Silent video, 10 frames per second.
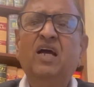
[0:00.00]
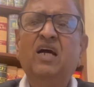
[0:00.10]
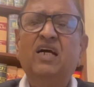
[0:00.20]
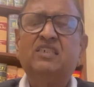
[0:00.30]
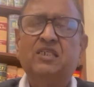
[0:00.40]

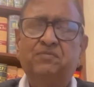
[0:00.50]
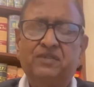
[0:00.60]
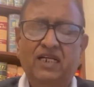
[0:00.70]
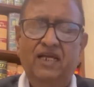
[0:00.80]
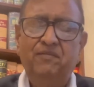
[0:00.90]

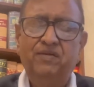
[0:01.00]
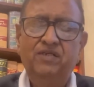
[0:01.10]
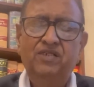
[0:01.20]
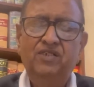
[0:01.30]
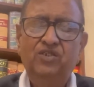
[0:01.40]
subscribe
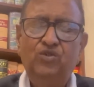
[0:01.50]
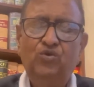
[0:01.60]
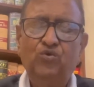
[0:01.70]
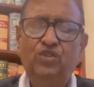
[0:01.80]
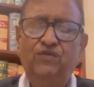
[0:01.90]

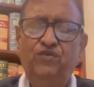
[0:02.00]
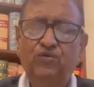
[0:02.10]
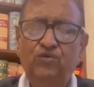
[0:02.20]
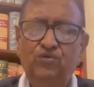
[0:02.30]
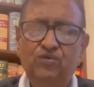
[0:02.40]
to the
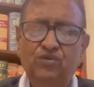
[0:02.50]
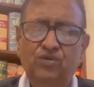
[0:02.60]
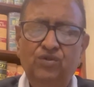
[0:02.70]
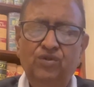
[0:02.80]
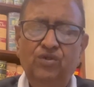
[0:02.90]
views
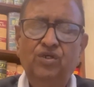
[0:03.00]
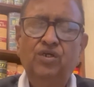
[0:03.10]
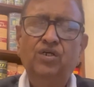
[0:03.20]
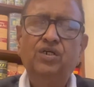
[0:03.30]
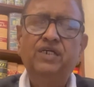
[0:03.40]

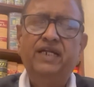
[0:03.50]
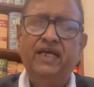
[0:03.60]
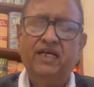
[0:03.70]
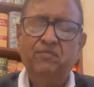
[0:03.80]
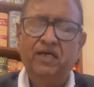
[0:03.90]

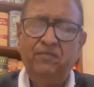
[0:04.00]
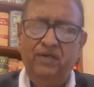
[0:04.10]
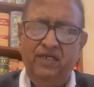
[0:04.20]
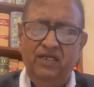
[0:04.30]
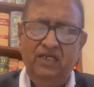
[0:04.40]
taken by
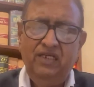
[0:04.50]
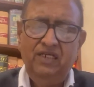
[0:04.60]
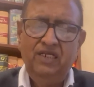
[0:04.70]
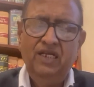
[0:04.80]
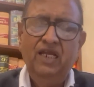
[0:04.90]
me,
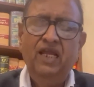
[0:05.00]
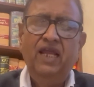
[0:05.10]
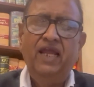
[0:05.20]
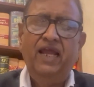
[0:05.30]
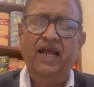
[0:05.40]

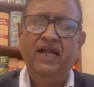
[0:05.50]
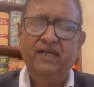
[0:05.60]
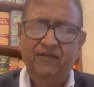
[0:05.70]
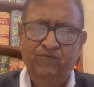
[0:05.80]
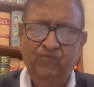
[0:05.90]
and
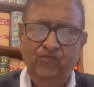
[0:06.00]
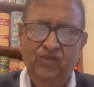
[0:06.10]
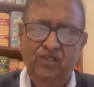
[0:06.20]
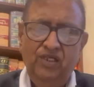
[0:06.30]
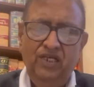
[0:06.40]

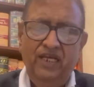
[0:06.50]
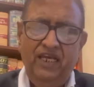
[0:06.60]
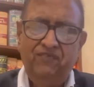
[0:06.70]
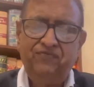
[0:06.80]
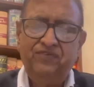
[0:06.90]

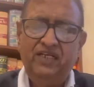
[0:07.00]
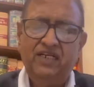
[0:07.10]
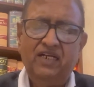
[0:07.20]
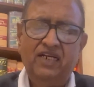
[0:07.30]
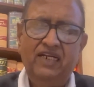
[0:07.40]
if there
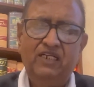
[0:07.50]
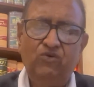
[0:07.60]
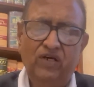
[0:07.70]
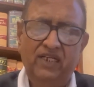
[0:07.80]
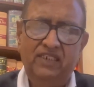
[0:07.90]
are any
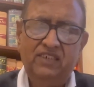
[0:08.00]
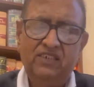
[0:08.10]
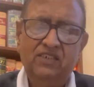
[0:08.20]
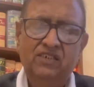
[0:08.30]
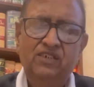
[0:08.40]
queries
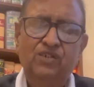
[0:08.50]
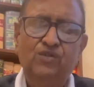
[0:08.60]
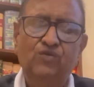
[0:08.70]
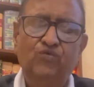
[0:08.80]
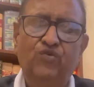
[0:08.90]

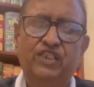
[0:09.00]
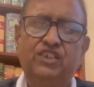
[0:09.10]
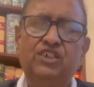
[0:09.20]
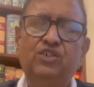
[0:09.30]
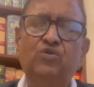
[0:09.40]

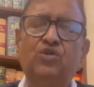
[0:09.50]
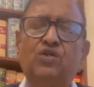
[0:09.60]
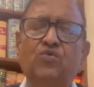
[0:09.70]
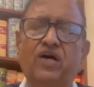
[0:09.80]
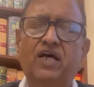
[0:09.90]
which you
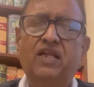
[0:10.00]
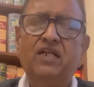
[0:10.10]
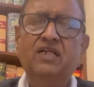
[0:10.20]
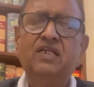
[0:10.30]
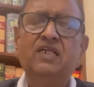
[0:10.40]
require
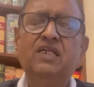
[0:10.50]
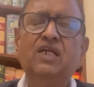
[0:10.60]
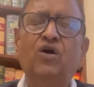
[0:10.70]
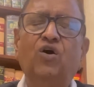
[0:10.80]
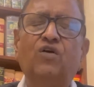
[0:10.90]

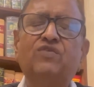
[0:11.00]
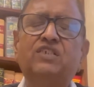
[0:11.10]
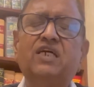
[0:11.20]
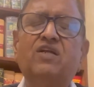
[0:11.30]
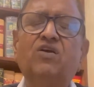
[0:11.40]
or which
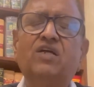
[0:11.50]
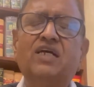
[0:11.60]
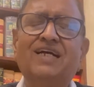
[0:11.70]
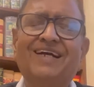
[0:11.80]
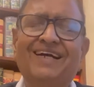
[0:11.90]
are not
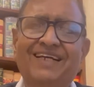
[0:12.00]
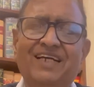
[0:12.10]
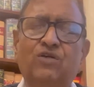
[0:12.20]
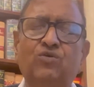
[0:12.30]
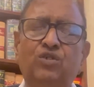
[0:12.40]

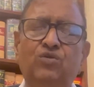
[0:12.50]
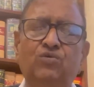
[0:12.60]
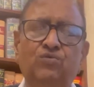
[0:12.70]
clear to you